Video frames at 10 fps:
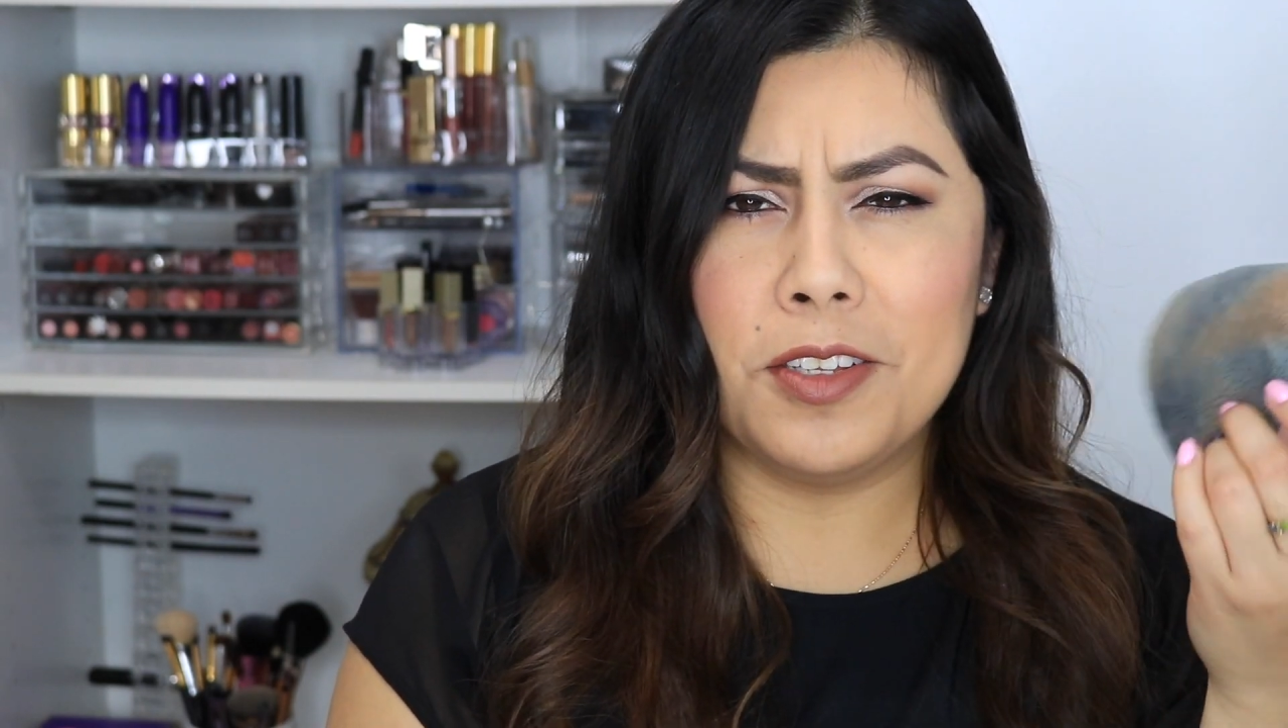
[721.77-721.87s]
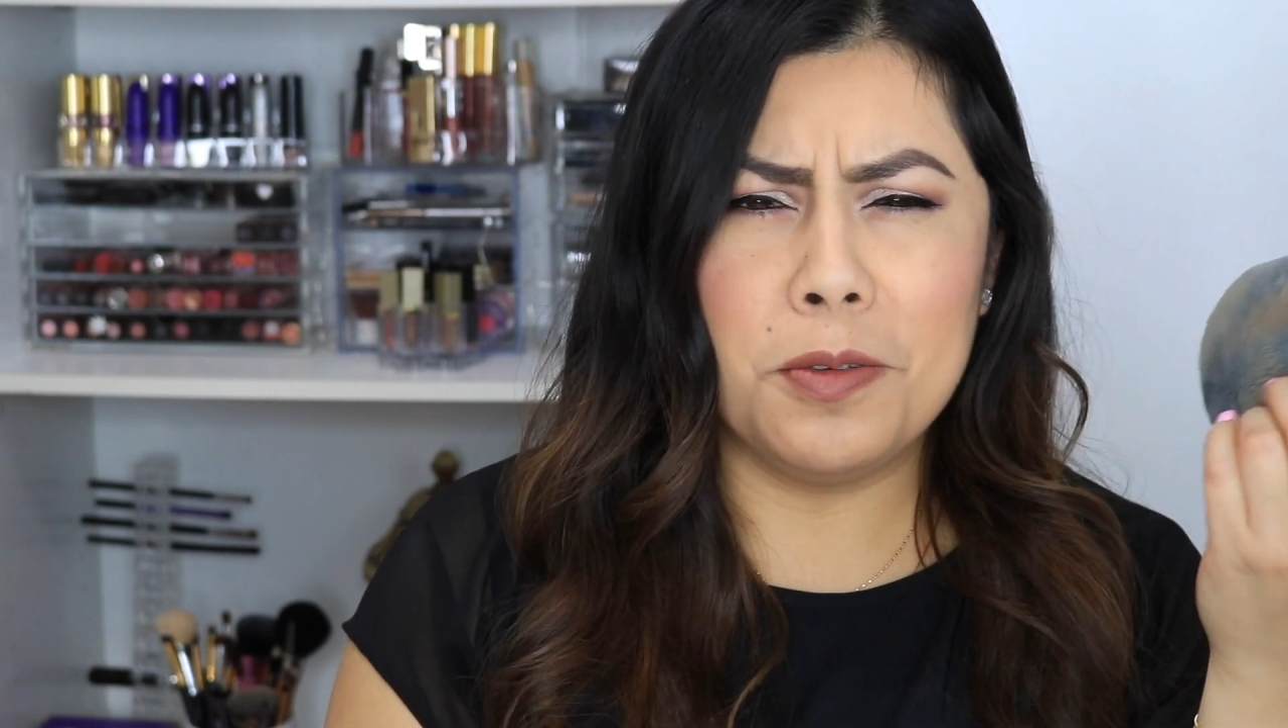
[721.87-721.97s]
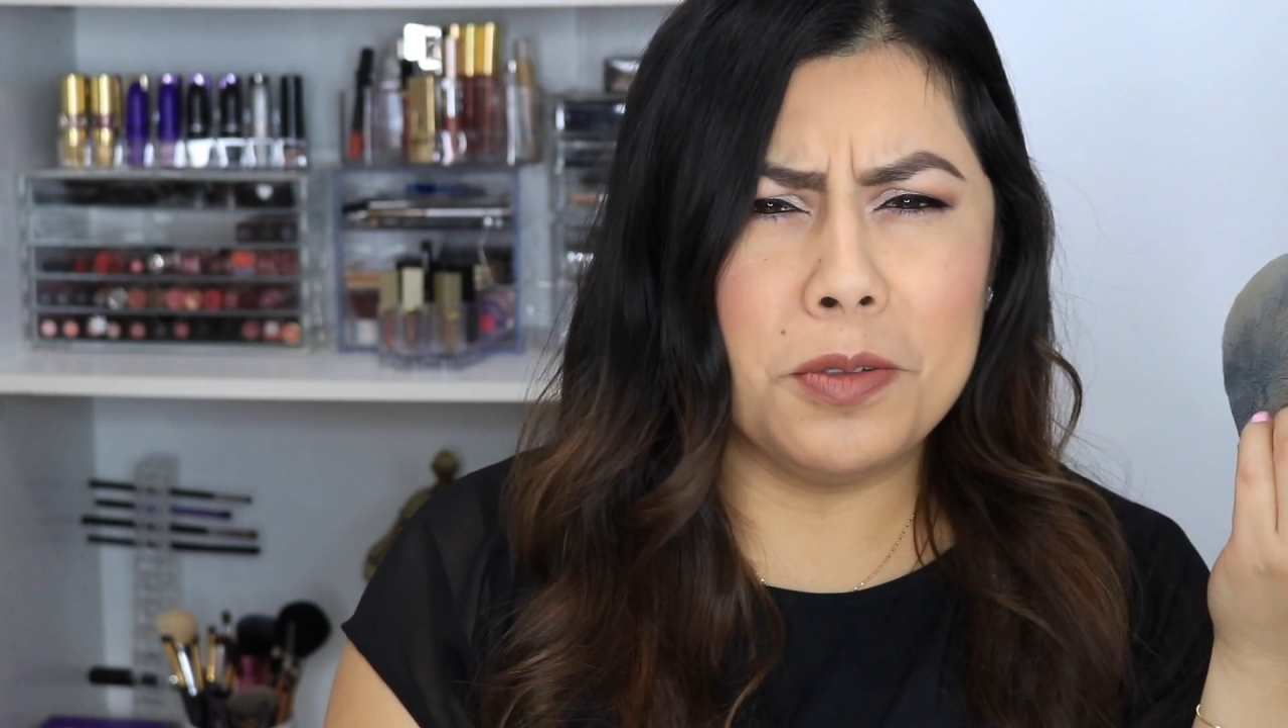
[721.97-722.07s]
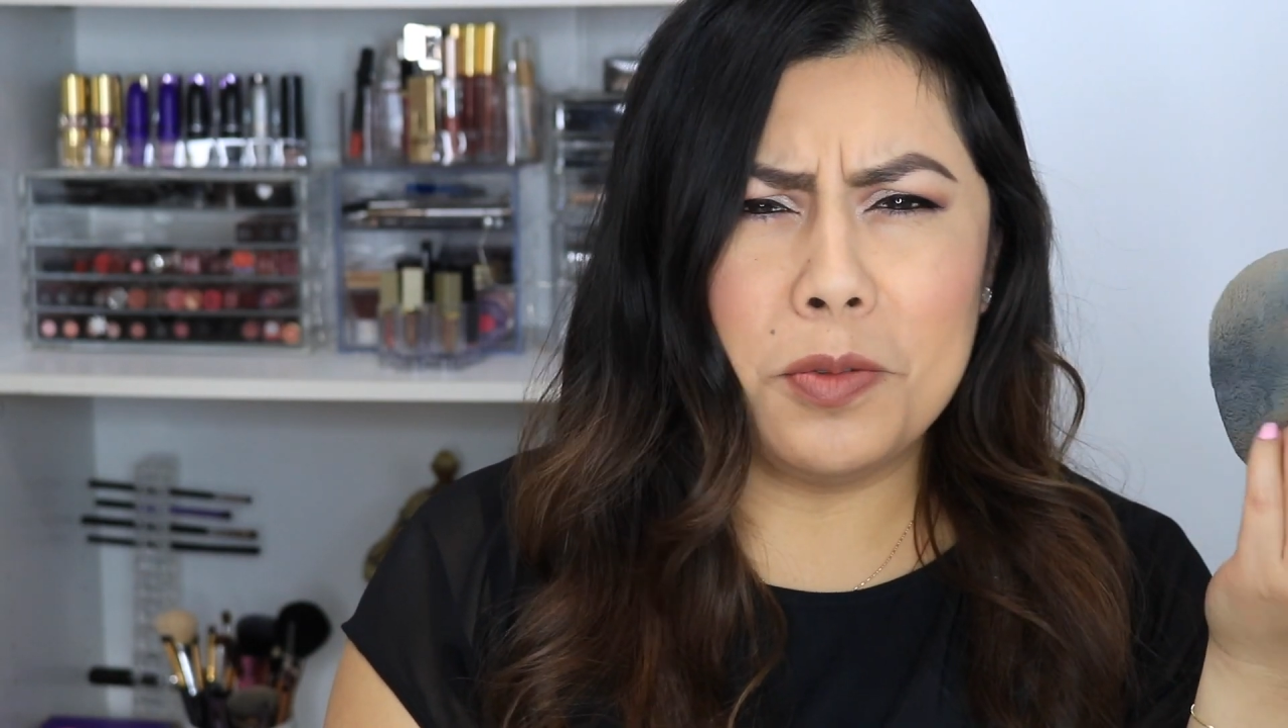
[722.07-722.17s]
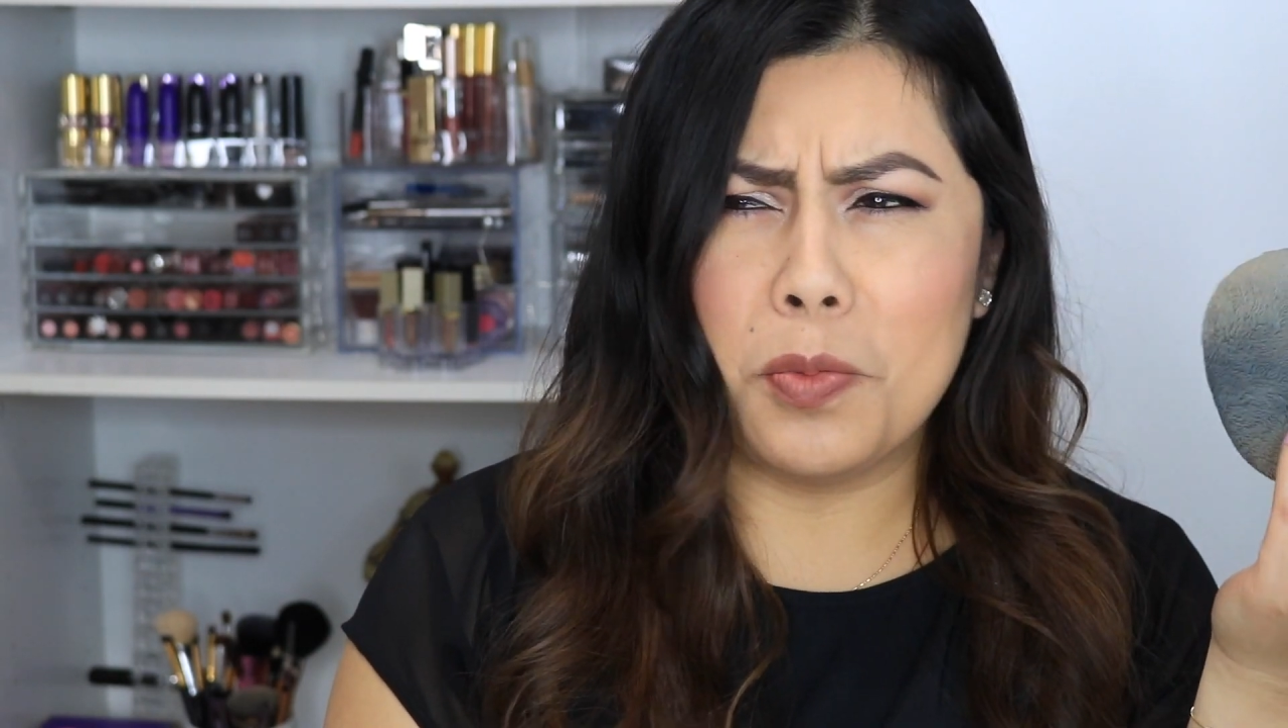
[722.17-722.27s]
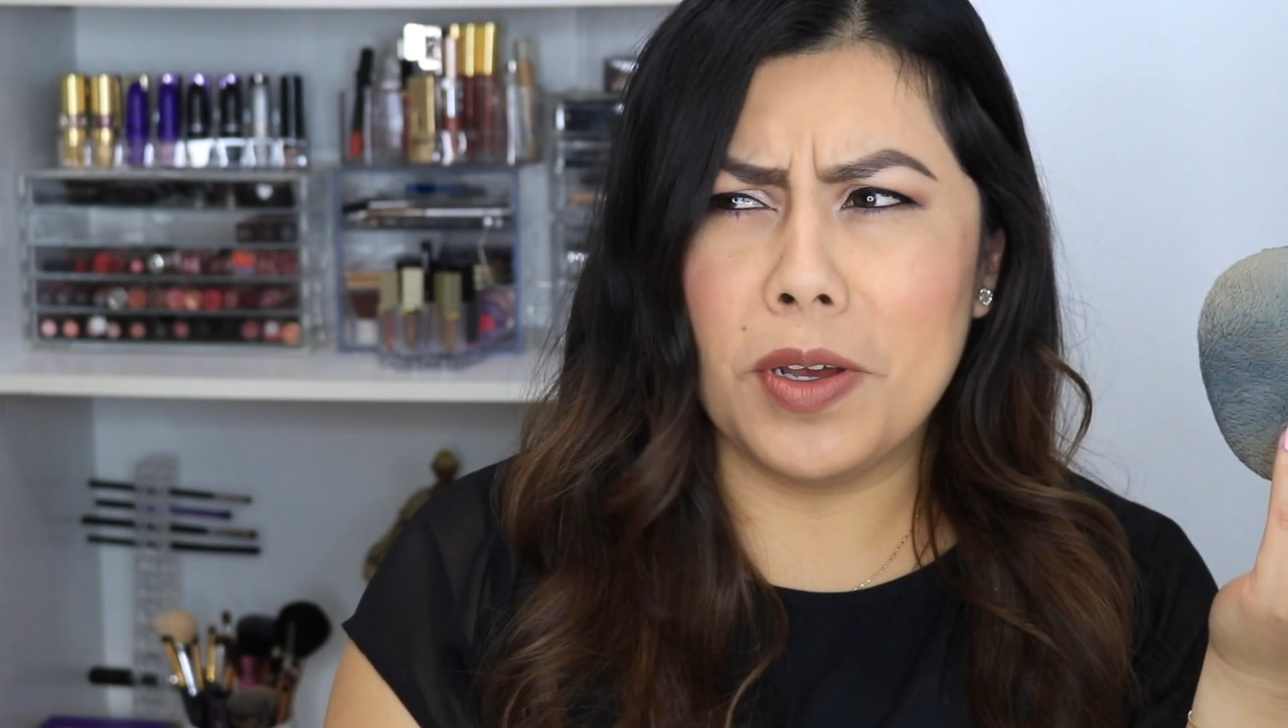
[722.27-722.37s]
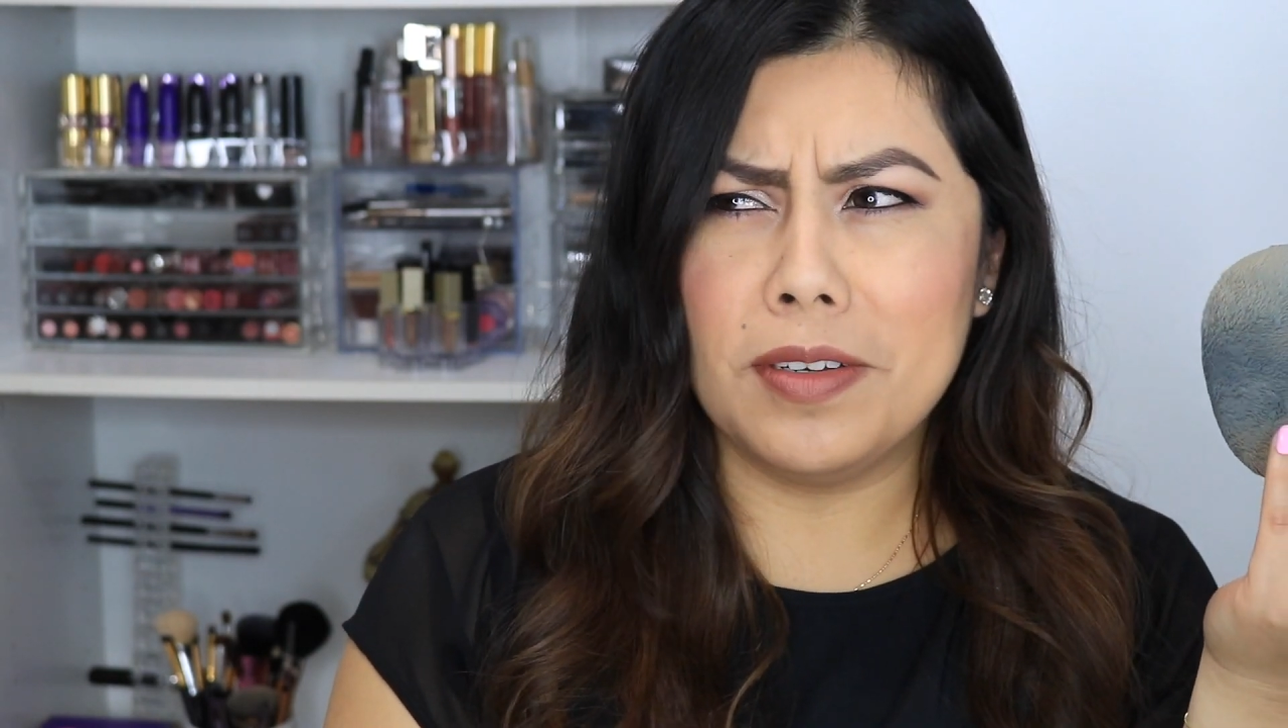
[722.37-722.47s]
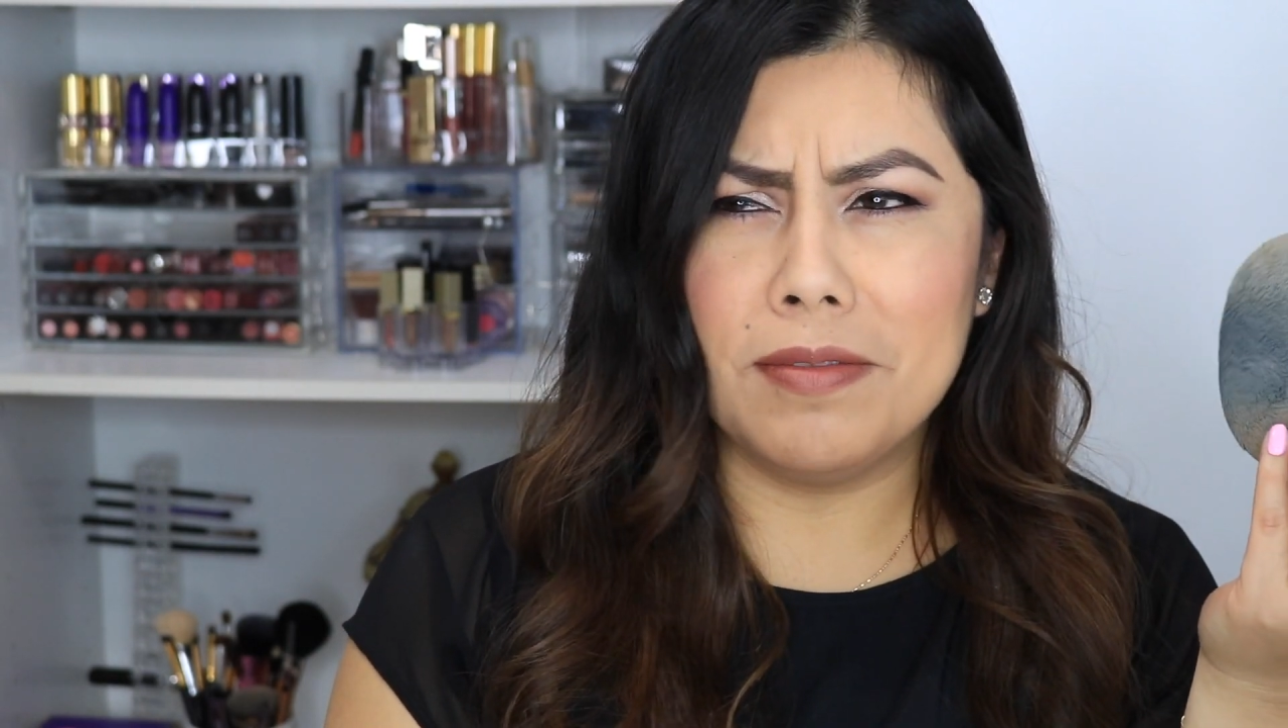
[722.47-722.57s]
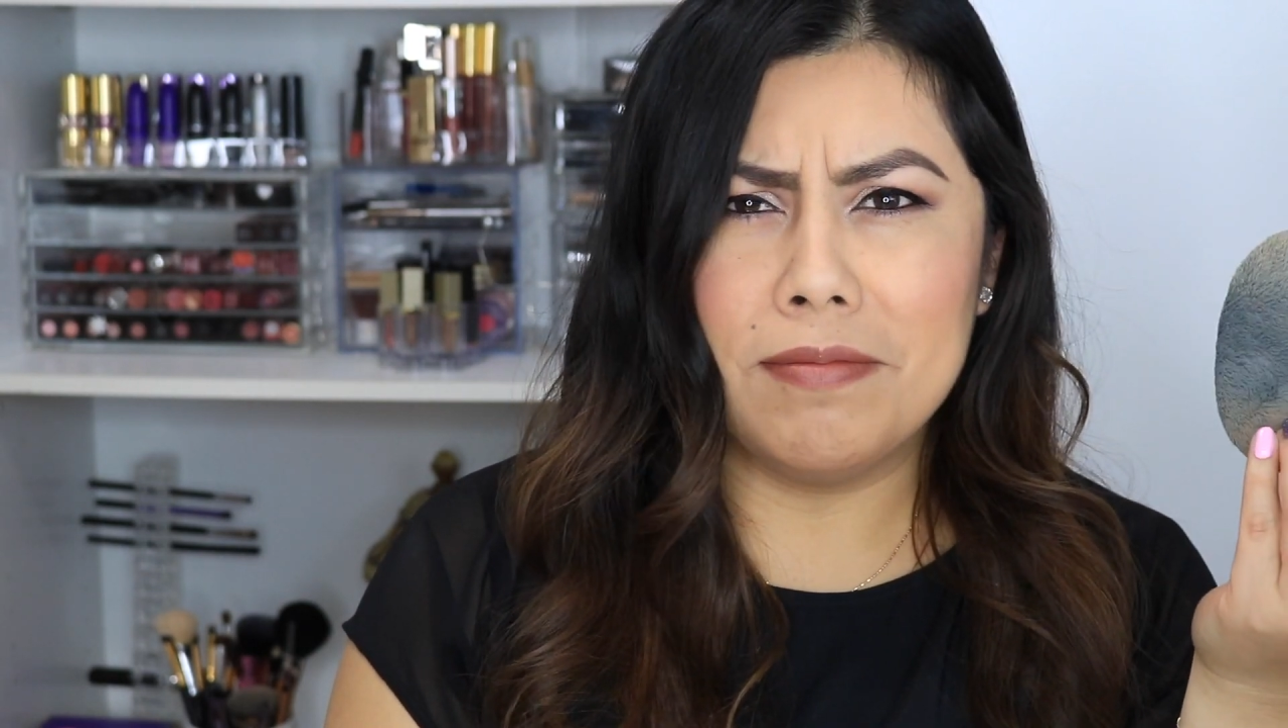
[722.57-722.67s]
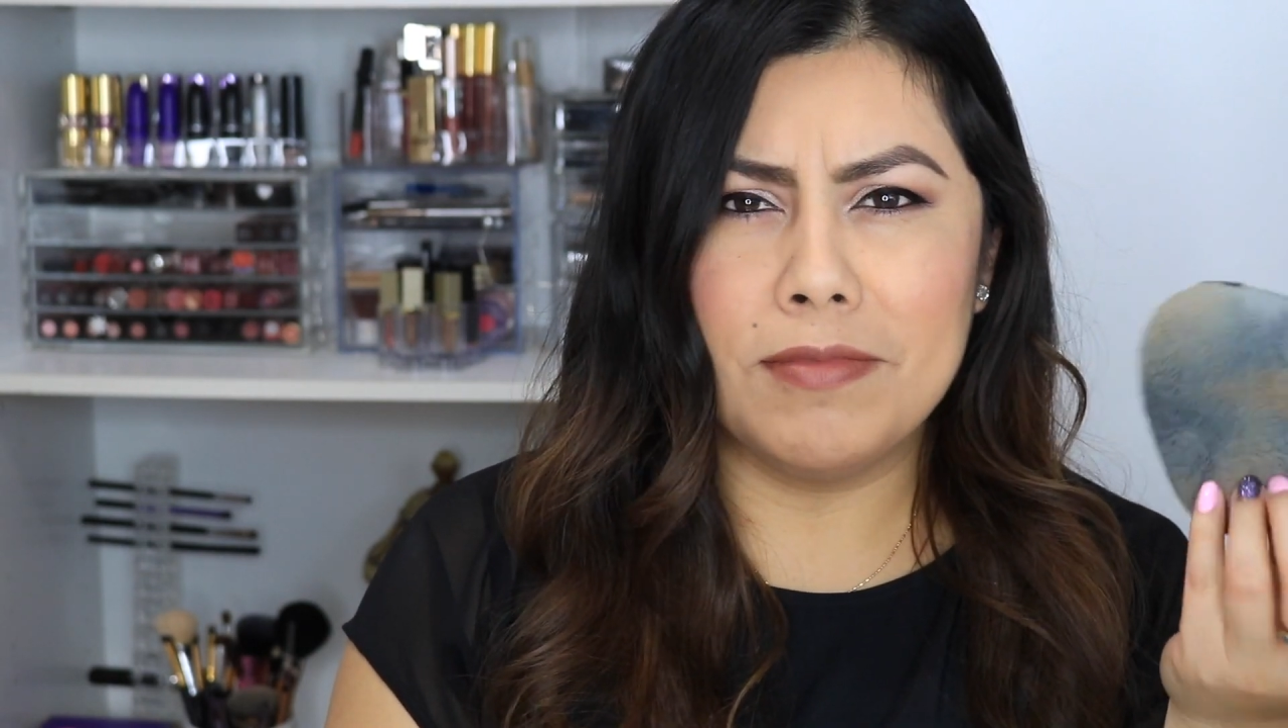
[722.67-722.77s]
used
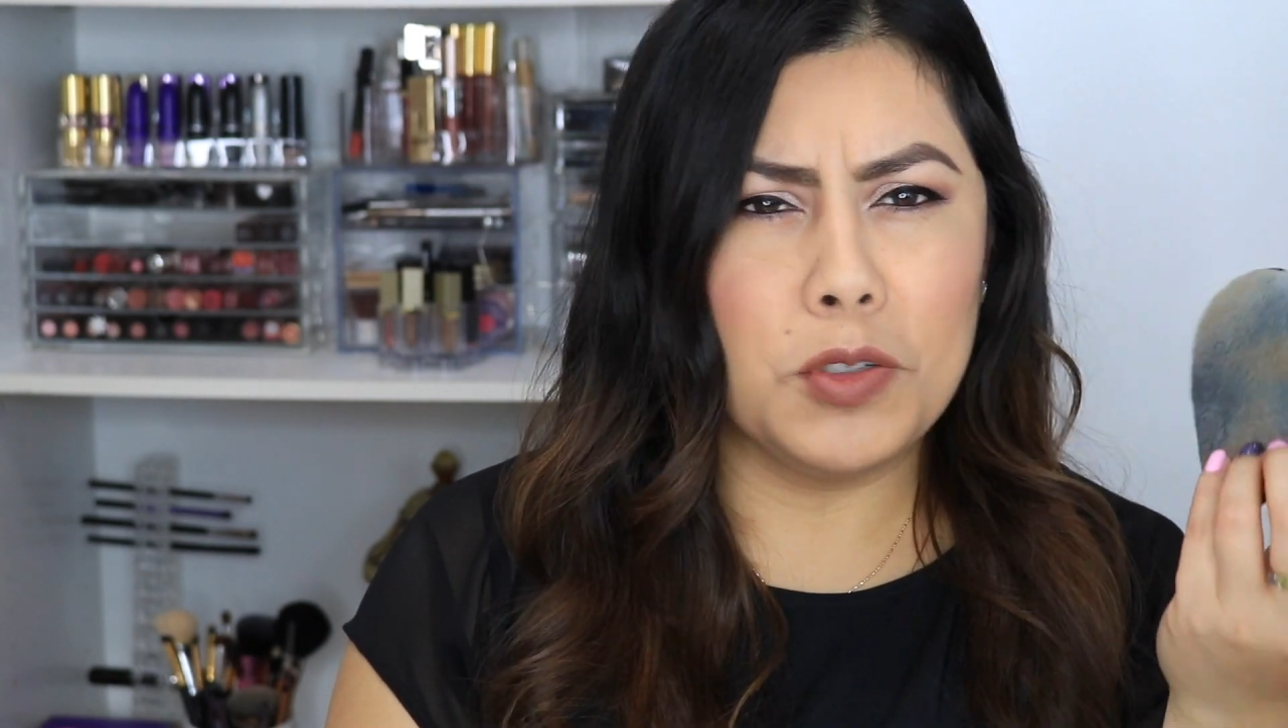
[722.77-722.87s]
one